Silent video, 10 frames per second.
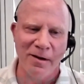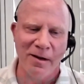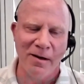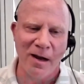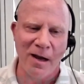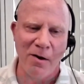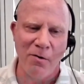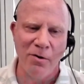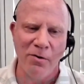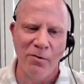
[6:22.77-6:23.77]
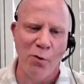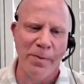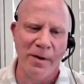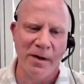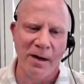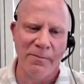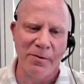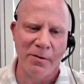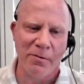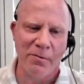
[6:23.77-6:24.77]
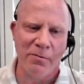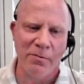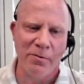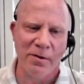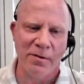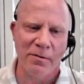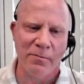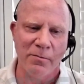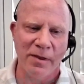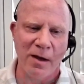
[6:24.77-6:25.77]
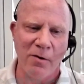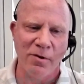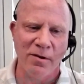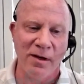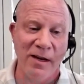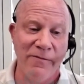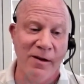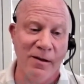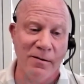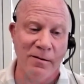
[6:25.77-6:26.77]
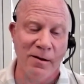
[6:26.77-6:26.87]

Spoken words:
and how do you open it up so you just, without just leaving it?